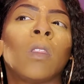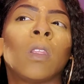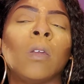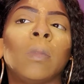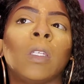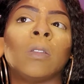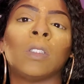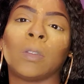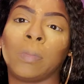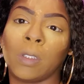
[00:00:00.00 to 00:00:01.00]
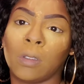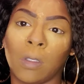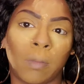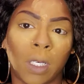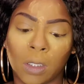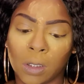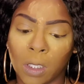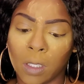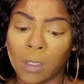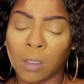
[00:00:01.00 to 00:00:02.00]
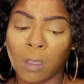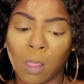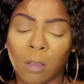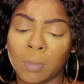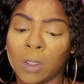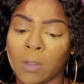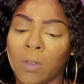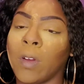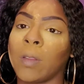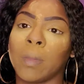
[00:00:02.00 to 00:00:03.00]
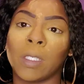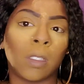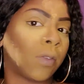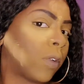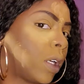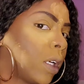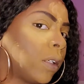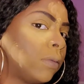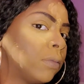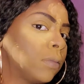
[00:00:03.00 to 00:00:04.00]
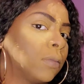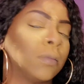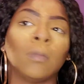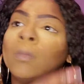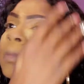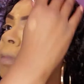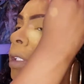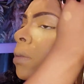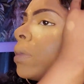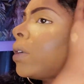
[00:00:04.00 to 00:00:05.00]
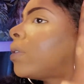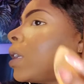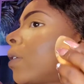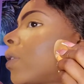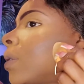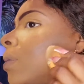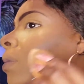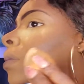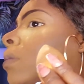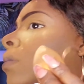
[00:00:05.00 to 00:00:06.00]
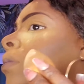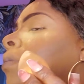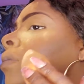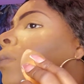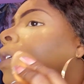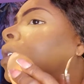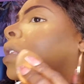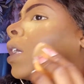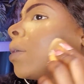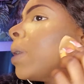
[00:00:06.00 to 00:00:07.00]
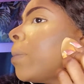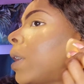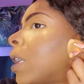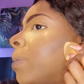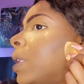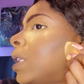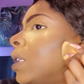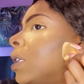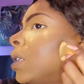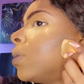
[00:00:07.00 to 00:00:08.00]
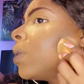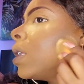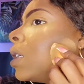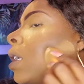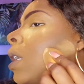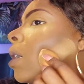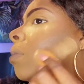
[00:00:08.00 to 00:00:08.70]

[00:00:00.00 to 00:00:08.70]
Didn't mean to just put so much, y'all. Oh, I'm so annoyed with myself right now. But whatever. Good thing about makeup is you really can't